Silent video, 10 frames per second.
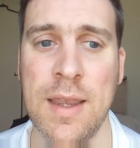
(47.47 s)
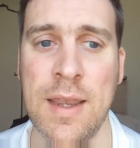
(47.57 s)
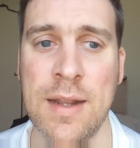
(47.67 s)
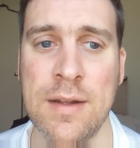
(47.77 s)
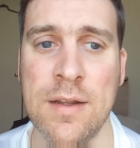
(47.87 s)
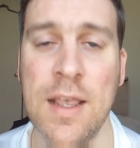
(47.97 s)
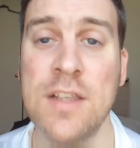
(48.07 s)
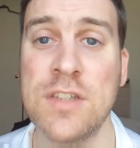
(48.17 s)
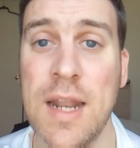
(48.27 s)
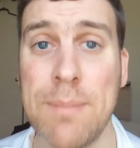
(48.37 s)
in
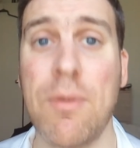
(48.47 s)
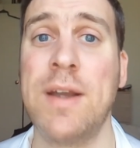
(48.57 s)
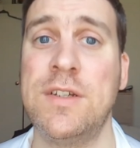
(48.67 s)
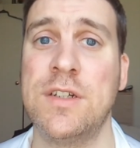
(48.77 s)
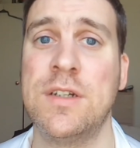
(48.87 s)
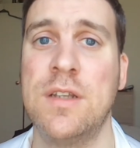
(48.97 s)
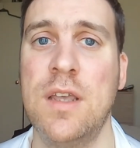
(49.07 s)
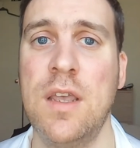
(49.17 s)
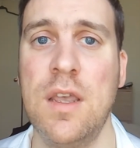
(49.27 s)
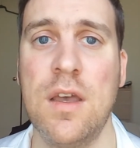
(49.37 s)
celebration
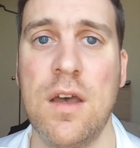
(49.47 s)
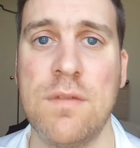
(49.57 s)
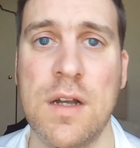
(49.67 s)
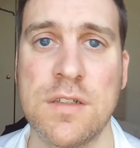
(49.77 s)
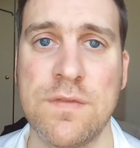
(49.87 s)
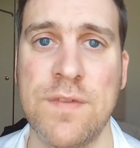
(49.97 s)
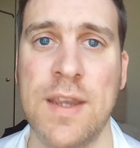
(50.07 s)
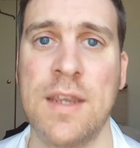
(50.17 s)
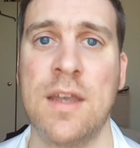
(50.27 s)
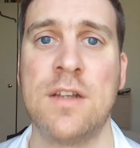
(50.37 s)
of Arsene
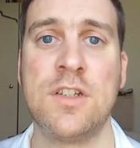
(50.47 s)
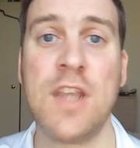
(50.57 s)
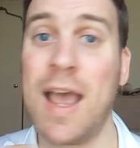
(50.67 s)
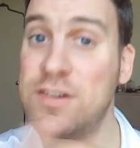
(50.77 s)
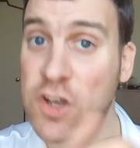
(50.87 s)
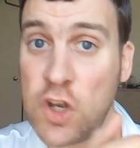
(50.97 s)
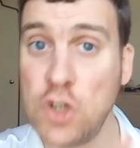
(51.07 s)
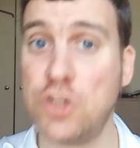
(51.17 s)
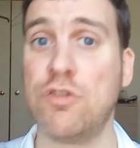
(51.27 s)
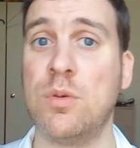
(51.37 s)
Wenger as a
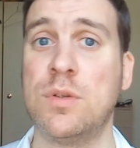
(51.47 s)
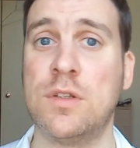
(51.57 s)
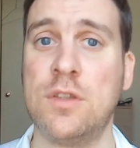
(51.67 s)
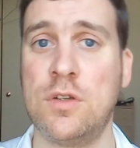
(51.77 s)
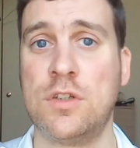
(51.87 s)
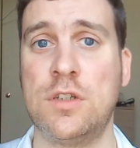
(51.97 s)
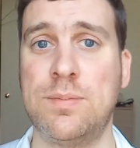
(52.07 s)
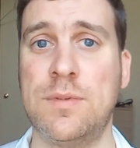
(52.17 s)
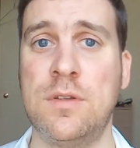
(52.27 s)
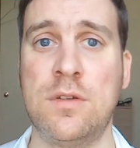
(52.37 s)
neutral, not
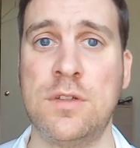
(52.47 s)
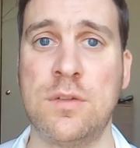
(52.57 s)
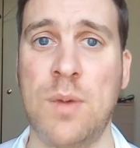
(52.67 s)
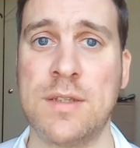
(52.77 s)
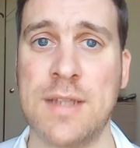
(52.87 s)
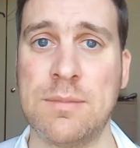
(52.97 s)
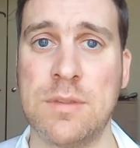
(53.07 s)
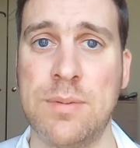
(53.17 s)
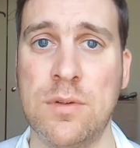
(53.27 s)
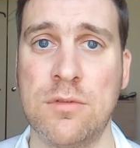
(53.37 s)
as a West Ham
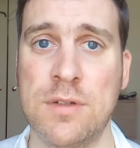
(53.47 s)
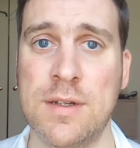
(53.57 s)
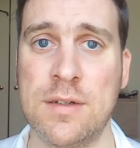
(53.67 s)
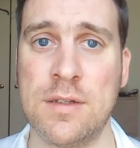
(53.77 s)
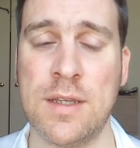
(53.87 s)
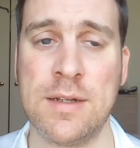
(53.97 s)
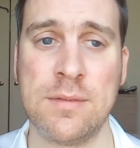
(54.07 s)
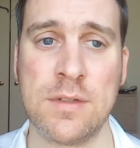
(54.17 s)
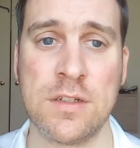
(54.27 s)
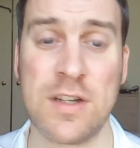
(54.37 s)
supporter,
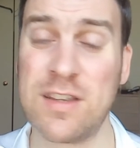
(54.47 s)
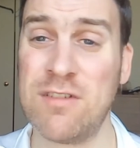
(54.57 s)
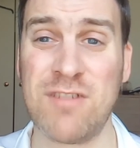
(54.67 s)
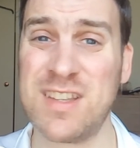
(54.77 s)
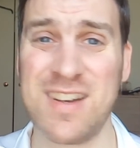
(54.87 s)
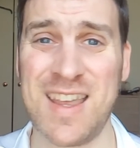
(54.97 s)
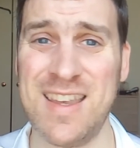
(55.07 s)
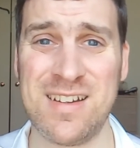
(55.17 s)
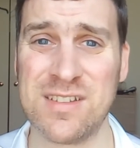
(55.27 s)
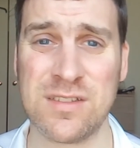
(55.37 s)
and because I don't
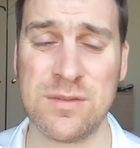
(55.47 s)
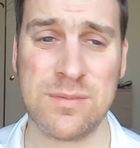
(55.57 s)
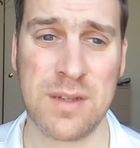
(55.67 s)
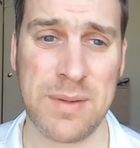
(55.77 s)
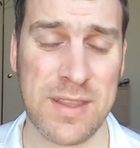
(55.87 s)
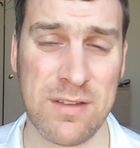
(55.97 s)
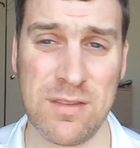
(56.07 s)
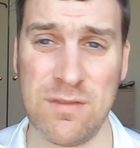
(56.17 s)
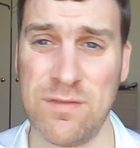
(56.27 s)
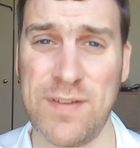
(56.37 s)
hate Arsenal. I mean,
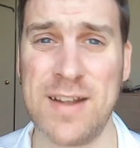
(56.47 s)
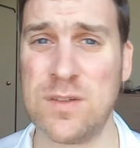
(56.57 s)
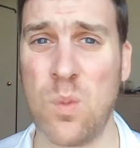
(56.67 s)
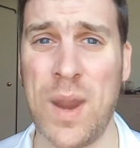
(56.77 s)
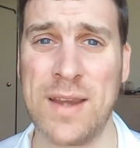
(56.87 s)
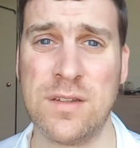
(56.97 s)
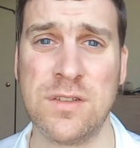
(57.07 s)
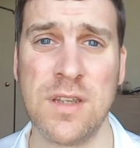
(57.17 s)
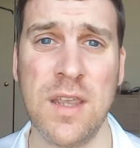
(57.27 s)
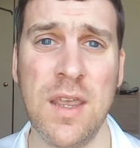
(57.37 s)
they're fans of
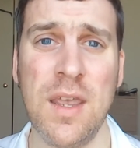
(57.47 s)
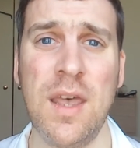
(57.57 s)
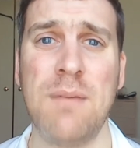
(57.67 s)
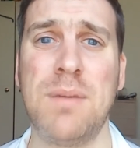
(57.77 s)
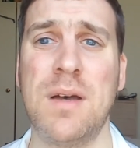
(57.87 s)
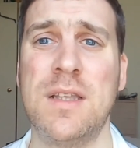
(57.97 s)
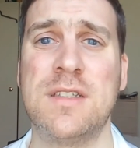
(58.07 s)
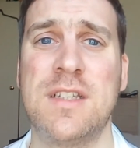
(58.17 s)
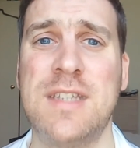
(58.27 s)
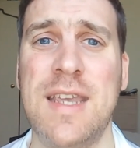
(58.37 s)
wankers, but
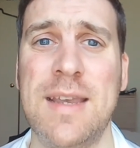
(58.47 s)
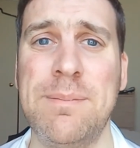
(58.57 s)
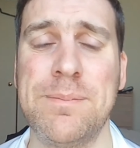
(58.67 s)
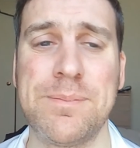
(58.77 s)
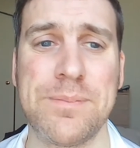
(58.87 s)
as a team,